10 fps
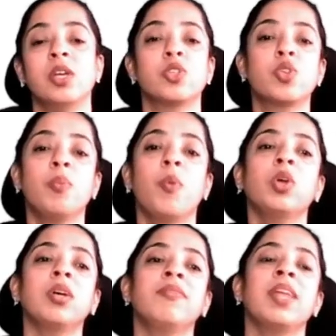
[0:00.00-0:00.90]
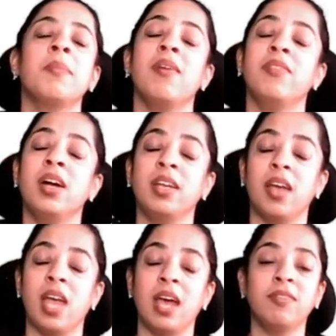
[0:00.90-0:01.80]
So, both of them have,
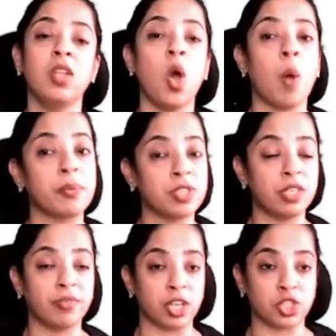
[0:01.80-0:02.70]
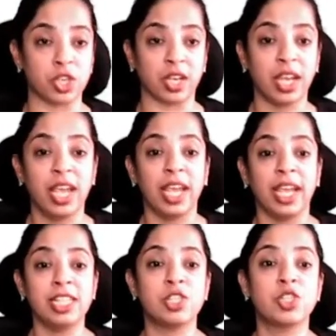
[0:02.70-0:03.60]
a, have the opposite function.
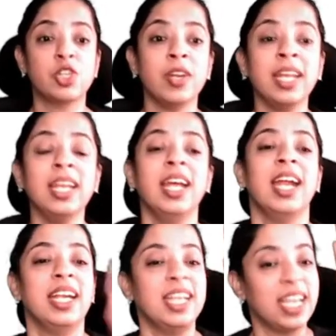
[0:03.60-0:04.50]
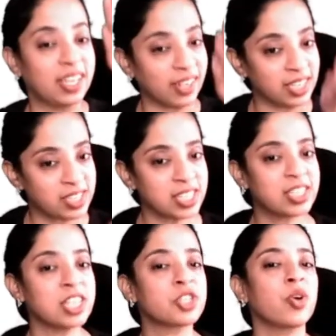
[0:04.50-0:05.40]
Insulin decreases
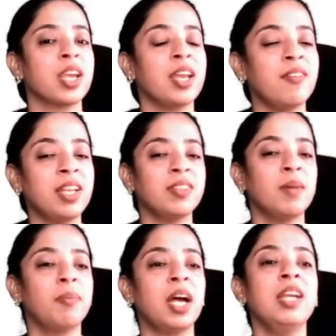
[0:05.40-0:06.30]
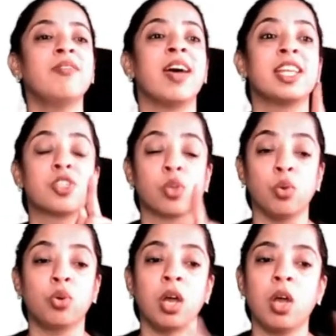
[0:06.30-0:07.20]
the sugar level in the blood whereas
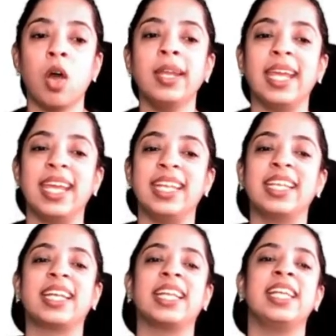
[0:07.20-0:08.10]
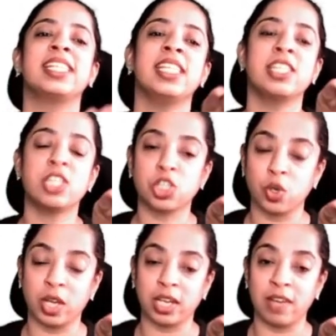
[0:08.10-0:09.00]
glucagon increases the
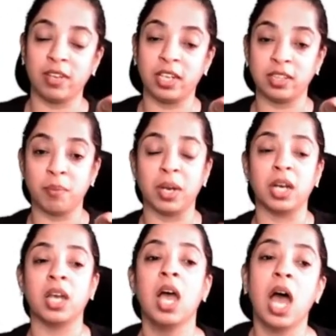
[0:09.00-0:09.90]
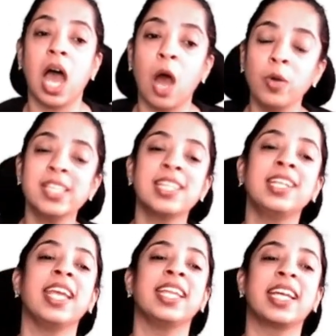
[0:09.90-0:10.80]
sugar level in the blood. How does
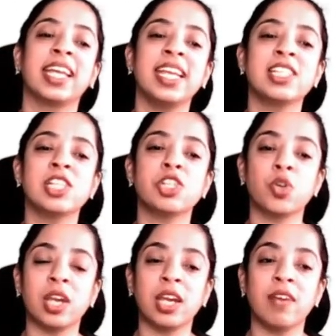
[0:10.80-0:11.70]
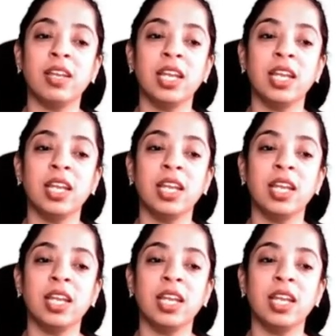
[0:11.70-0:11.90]
it increase the sugar level?